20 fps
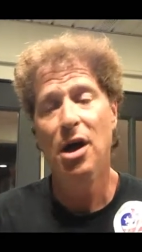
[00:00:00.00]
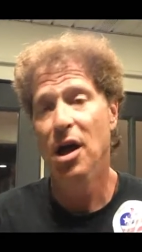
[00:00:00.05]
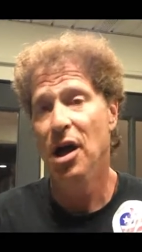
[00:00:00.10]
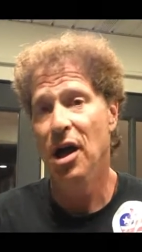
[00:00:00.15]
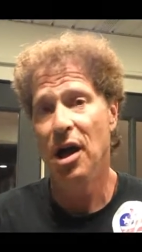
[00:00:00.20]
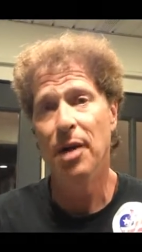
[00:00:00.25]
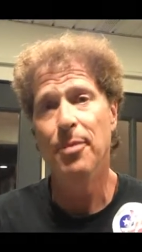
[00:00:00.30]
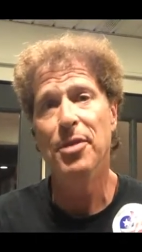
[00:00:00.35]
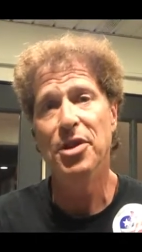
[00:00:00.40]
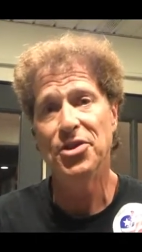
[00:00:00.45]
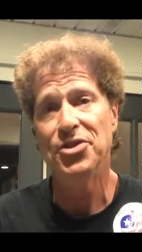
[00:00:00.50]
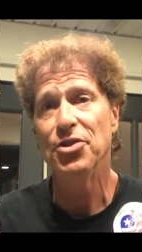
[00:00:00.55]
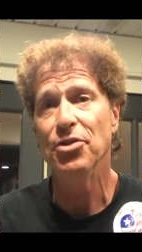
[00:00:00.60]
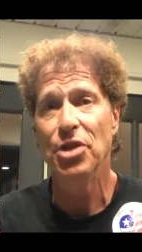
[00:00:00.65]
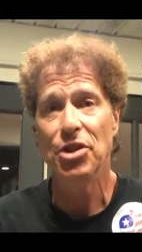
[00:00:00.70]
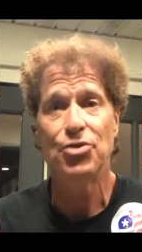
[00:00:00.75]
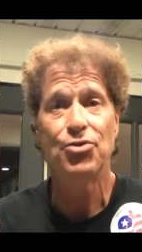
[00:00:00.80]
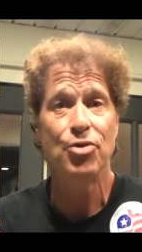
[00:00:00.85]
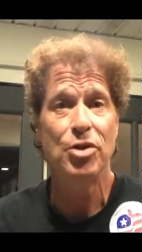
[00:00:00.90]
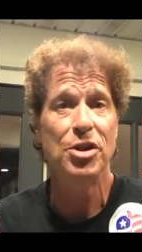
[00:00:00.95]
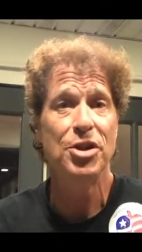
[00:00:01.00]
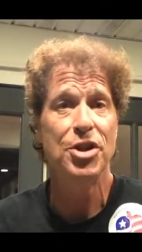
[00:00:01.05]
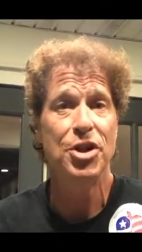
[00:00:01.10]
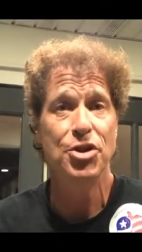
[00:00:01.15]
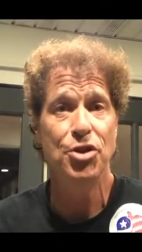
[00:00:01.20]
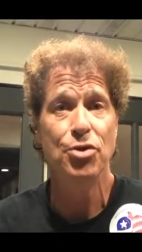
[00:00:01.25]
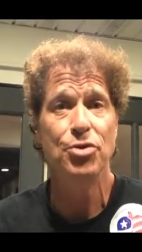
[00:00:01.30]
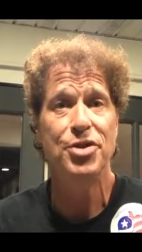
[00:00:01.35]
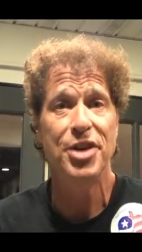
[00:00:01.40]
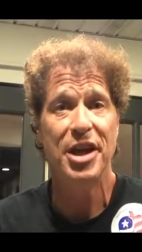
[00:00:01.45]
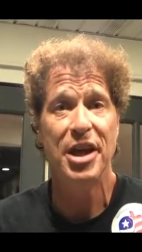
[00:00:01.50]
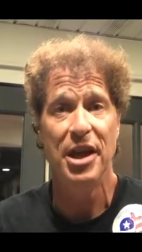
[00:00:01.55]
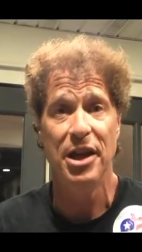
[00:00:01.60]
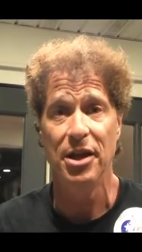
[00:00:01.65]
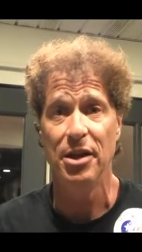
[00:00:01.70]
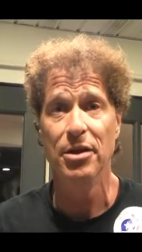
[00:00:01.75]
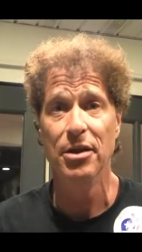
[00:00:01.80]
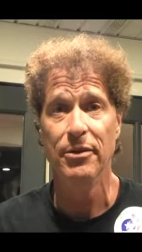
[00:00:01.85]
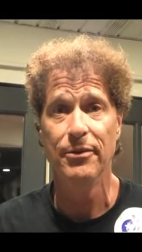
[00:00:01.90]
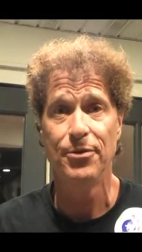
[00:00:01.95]
Um, it's, it's really a new day
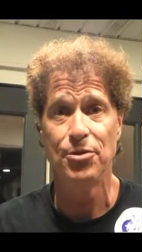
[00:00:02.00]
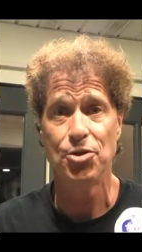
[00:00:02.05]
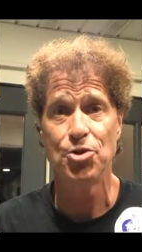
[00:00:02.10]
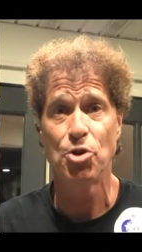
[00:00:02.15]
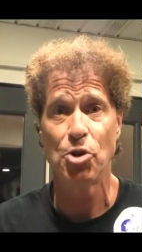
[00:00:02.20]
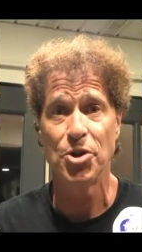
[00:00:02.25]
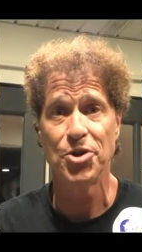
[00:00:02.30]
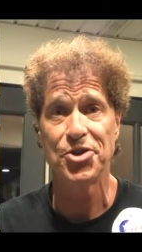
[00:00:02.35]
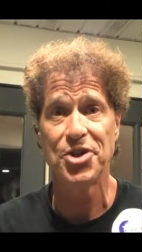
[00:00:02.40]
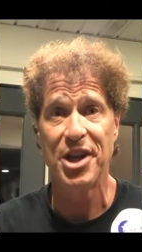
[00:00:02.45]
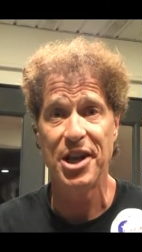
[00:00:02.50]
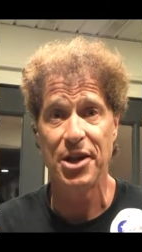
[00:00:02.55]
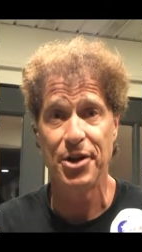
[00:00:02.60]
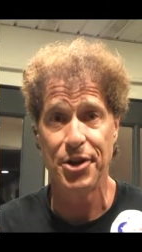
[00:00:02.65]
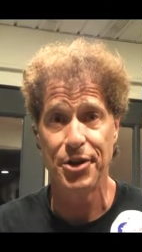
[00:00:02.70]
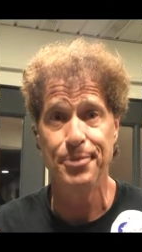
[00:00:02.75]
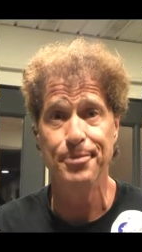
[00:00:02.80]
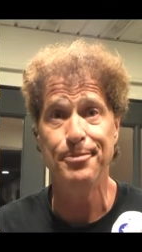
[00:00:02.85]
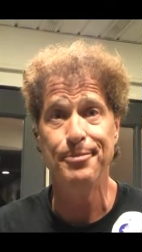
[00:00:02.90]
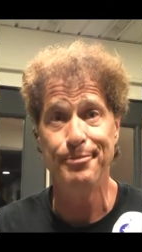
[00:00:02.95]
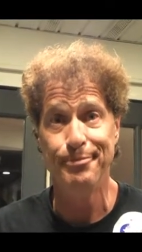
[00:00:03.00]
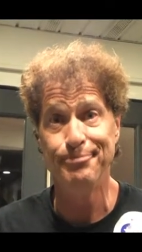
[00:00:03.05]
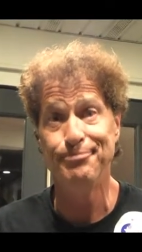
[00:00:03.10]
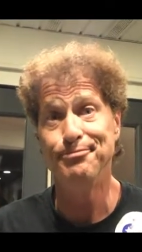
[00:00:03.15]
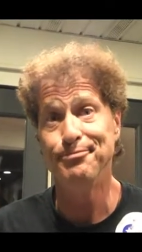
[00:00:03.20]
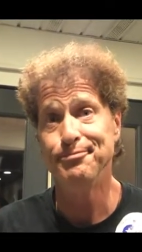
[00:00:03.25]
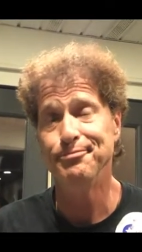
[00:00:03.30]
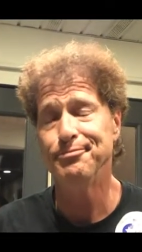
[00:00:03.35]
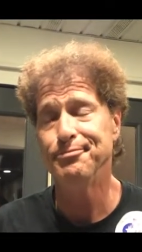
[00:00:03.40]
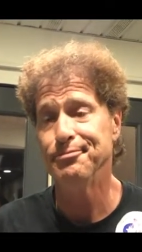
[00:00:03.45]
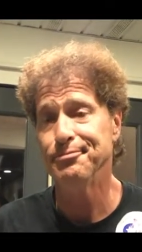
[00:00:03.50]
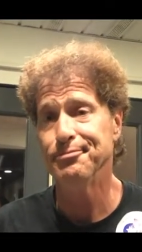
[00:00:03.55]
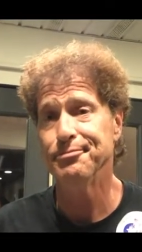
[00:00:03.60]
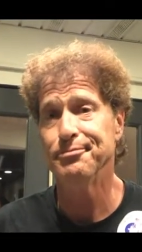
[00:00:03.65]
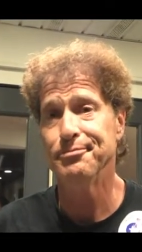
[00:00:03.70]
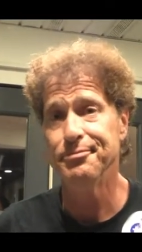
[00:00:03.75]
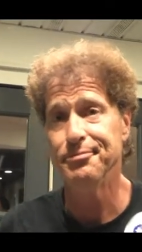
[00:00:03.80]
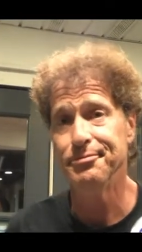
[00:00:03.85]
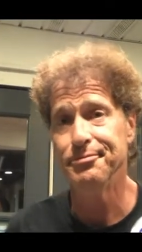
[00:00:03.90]
for Charles County. Woohoo!